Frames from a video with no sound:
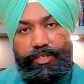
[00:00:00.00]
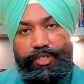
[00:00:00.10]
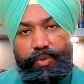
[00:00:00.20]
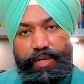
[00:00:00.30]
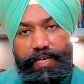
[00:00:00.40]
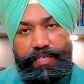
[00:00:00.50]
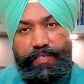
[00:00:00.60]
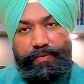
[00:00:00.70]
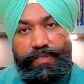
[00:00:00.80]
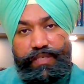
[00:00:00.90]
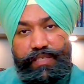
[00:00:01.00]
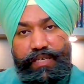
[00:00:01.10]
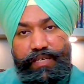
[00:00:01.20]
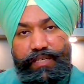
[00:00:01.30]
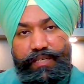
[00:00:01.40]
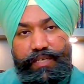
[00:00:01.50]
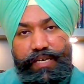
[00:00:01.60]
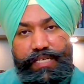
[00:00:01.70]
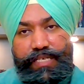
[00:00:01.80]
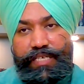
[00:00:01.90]
Your idea of India
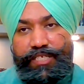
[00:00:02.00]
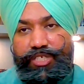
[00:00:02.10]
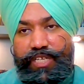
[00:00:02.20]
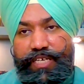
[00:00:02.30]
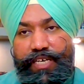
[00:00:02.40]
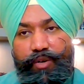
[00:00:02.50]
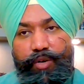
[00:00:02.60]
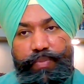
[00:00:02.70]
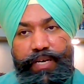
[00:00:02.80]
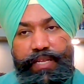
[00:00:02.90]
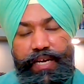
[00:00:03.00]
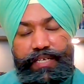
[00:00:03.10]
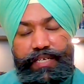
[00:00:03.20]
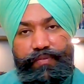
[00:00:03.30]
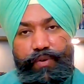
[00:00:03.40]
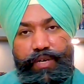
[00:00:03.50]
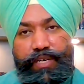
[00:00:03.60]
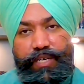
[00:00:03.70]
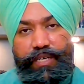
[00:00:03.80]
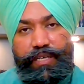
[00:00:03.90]
essentially cannot be an idea for
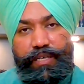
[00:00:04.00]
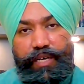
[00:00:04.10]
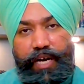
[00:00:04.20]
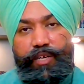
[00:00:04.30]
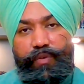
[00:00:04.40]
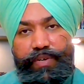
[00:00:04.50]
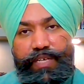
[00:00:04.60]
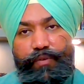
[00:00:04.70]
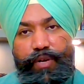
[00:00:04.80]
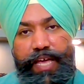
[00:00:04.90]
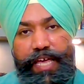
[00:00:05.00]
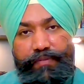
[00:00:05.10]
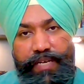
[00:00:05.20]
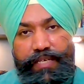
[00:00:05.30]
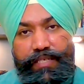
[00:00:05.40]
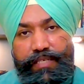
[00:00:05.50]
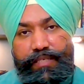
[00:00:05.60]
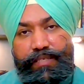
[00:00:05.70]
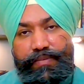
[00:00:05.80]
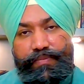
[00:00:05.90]
India, idea of India for every
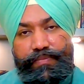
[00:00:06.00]
Indian.